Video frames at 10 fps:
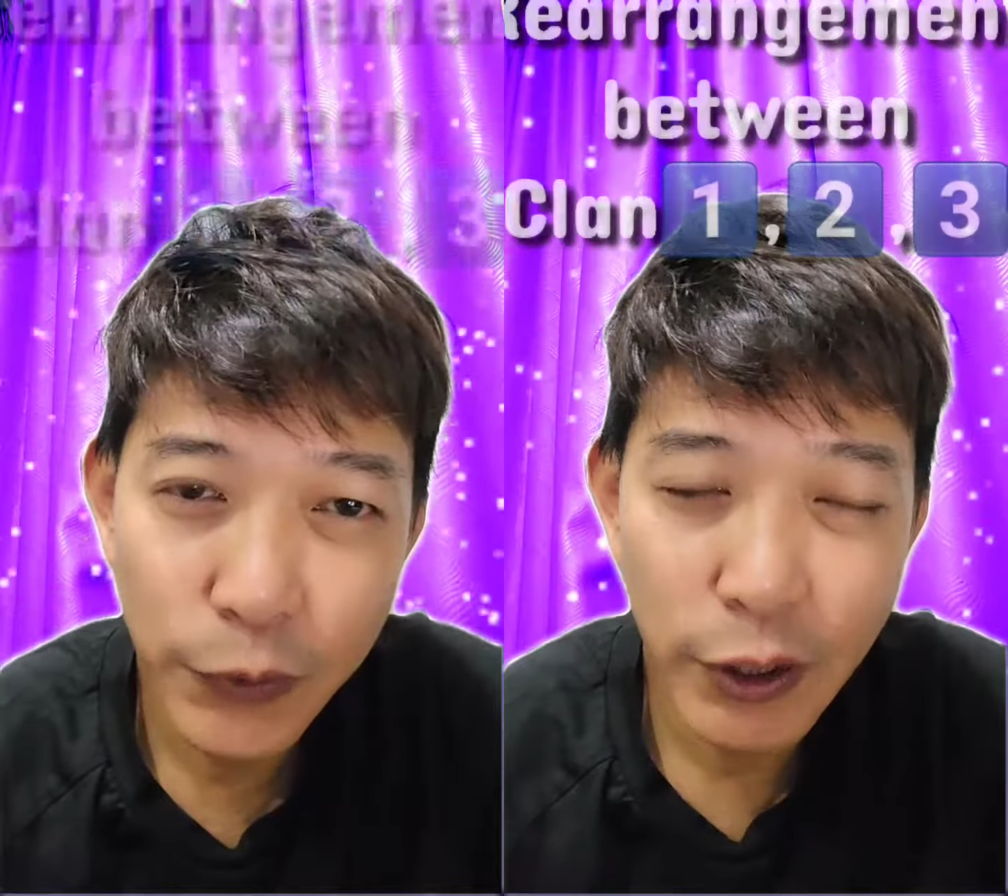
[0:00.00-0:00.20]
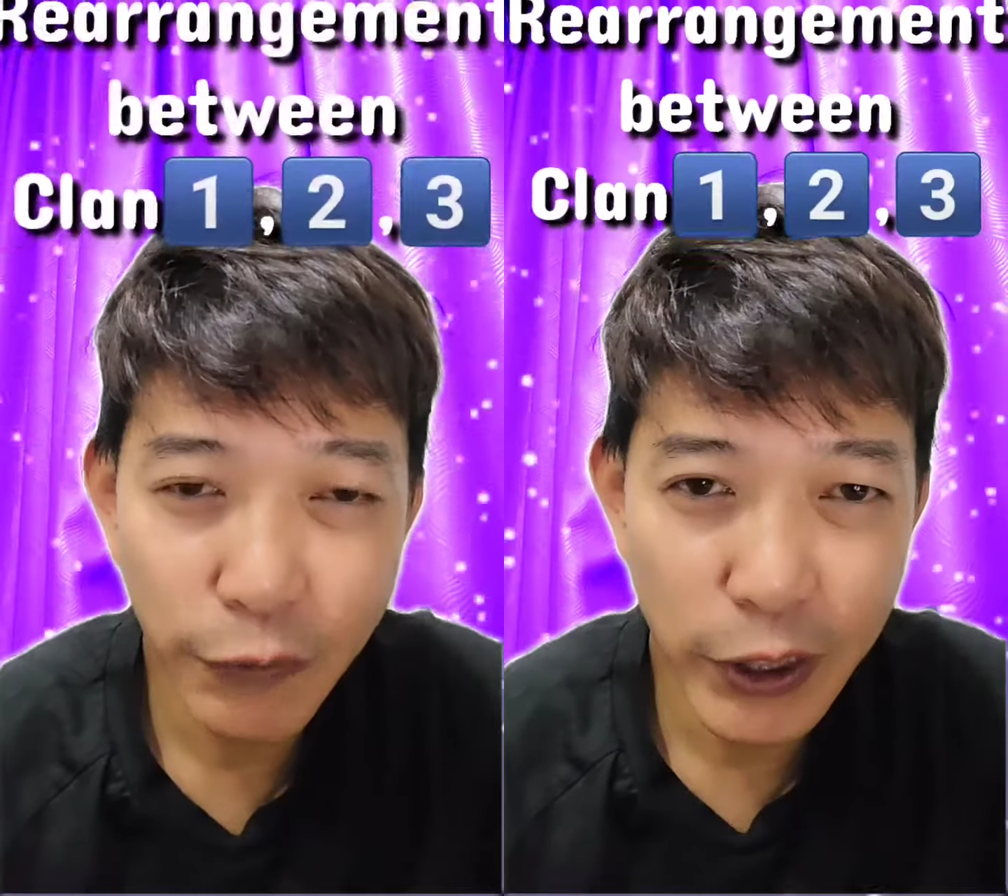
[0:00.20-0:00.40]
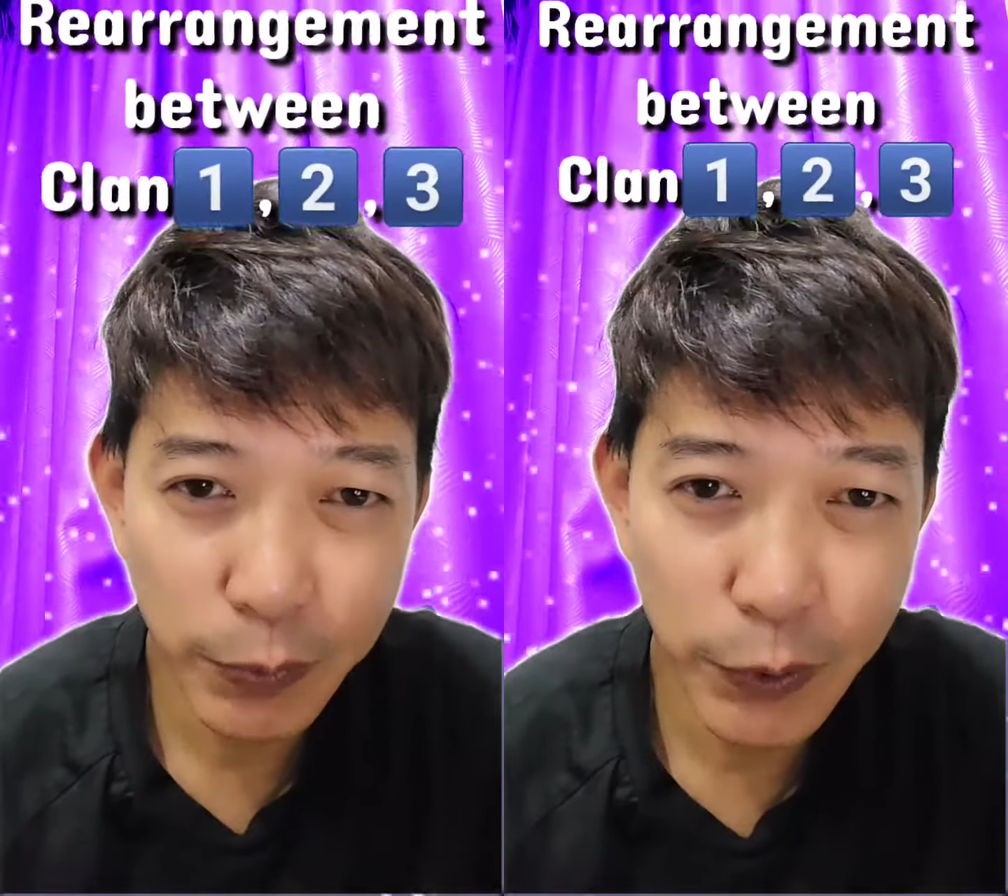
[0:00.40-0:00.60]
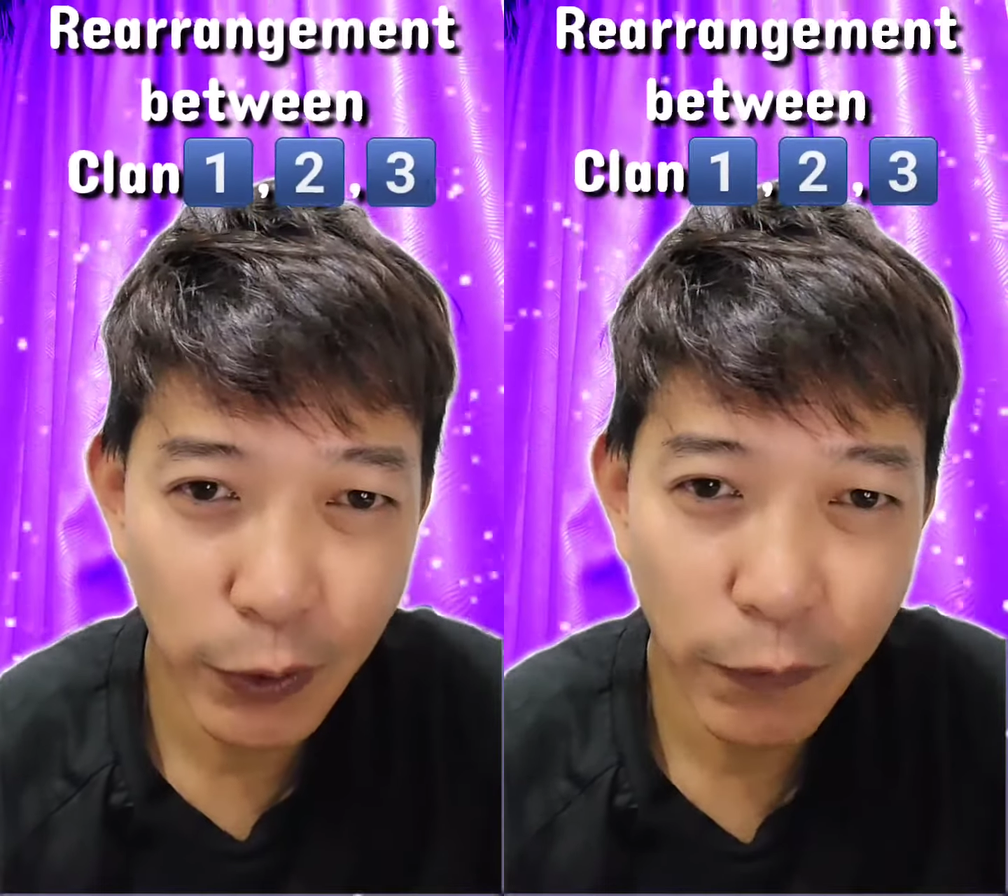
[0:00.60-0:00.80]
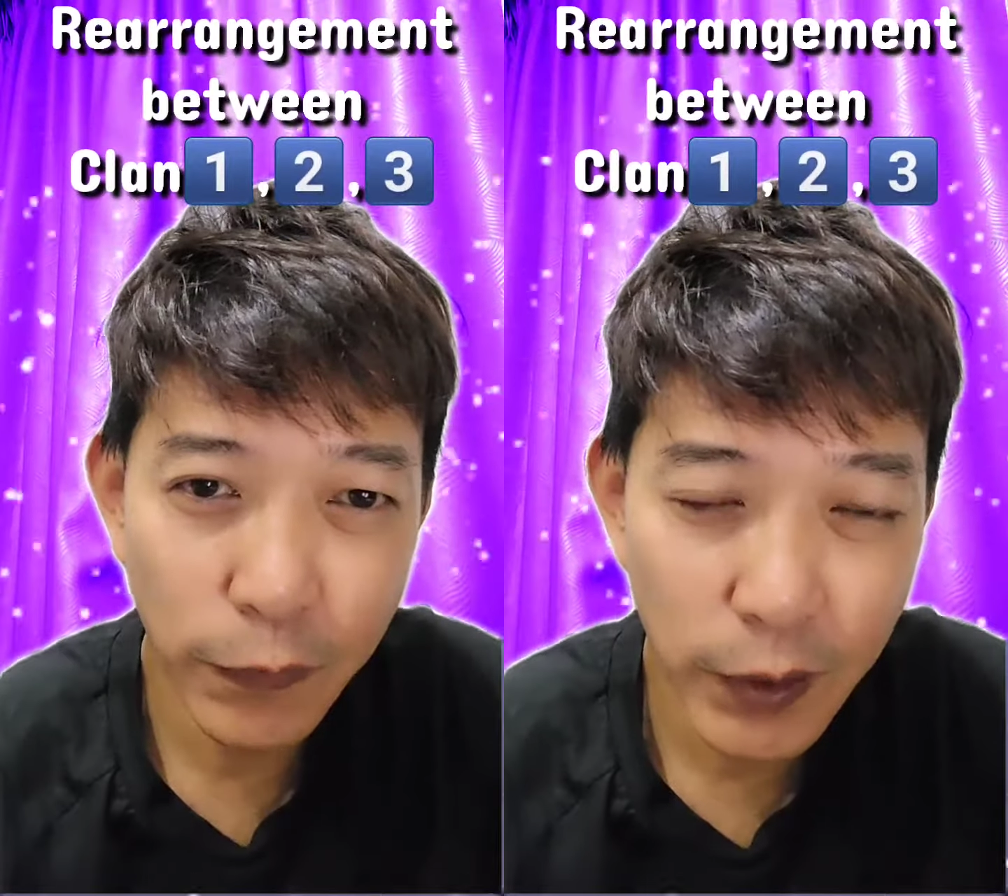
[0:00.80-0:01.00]

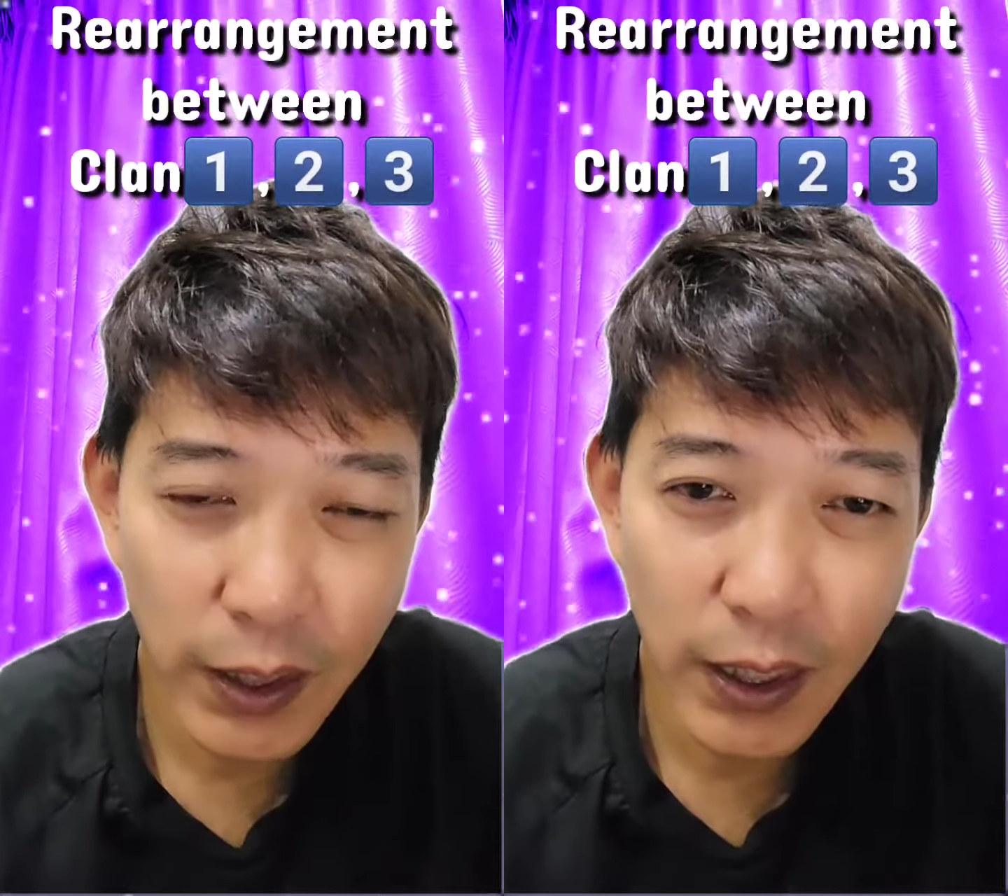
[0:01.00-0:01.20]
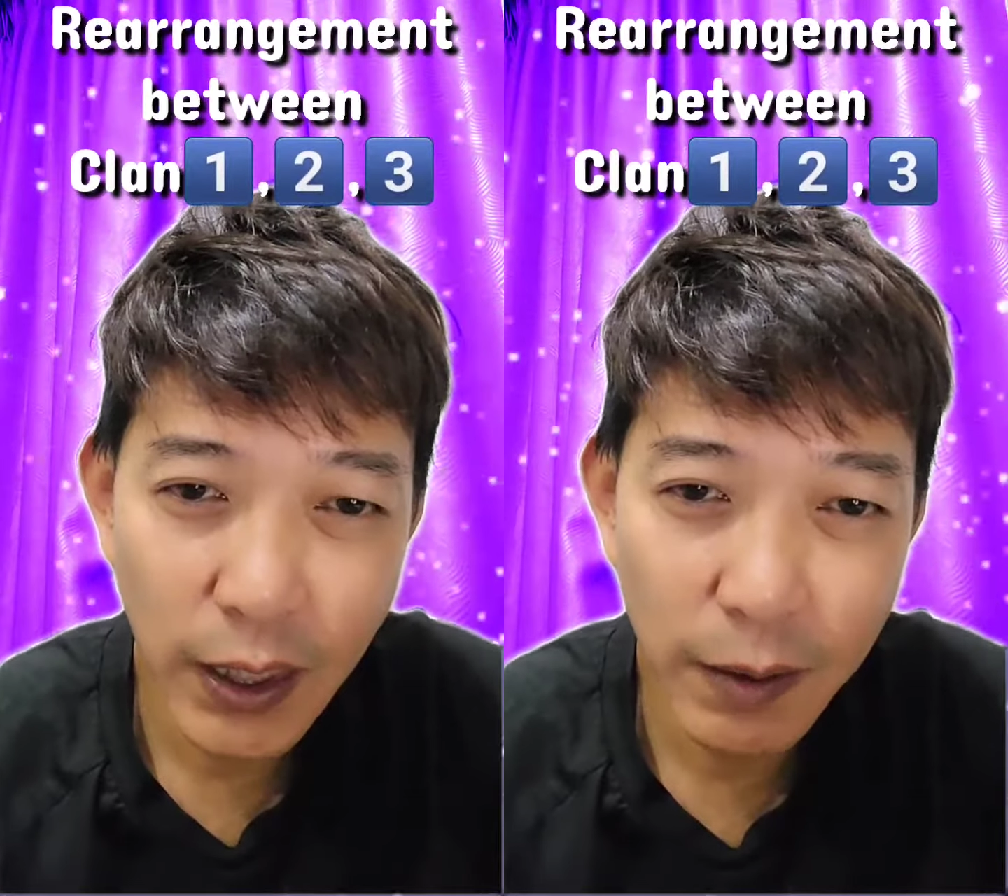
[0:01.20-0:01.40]
rearrangement of uh,